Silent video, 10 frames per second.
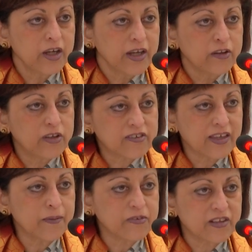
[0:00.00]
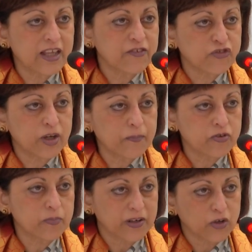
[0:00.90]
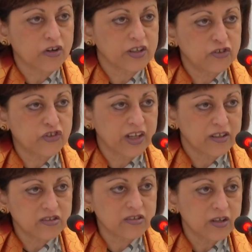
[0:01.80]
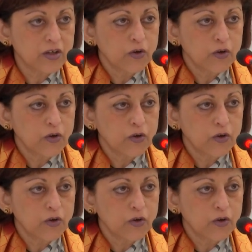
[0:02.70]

in the same slave ships but not in chains,